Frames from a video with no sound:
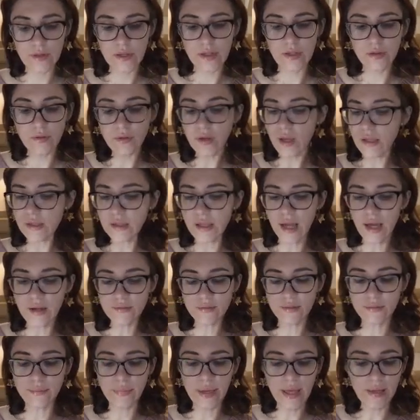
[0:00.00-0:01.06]
You can have
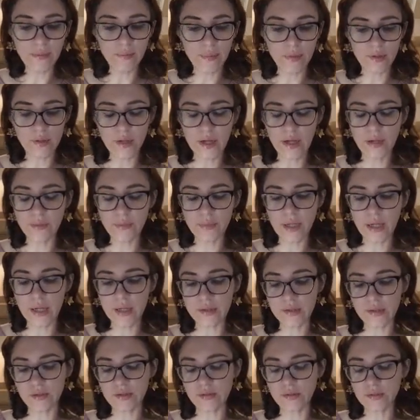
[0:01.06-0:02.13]
a baby, I'm
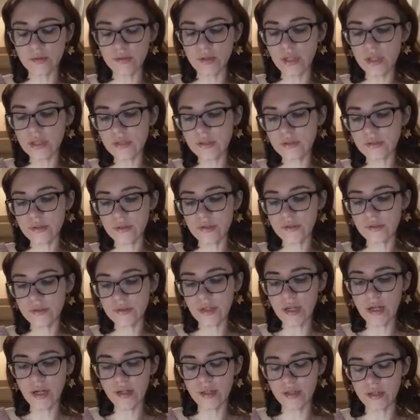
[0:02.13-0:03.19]
getting, already this
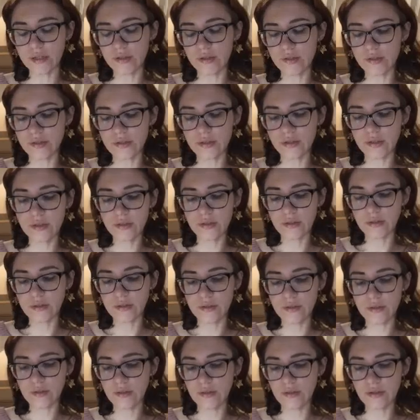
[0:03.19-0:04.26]
year,
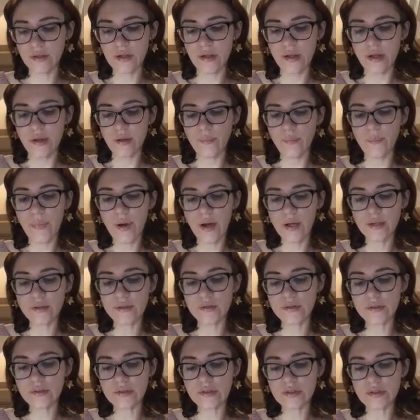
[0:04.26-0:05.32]

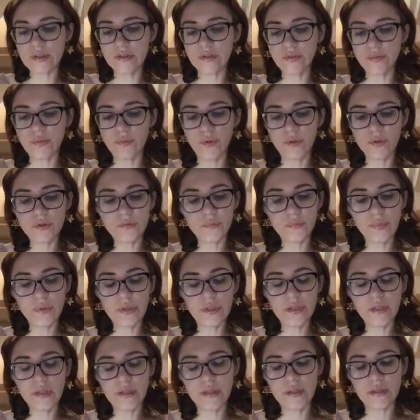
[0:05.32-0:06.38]
but it won't
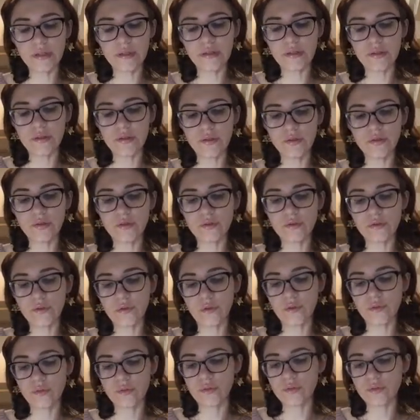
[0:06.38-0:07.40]
be, you know,